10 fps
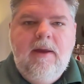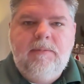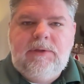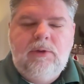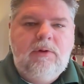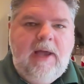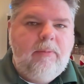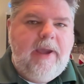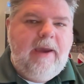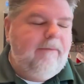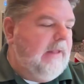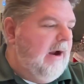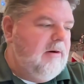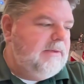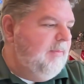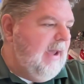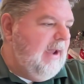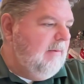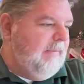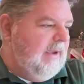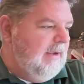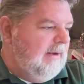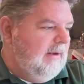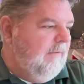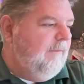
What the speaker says: I'm so glad we have Flowers back, man.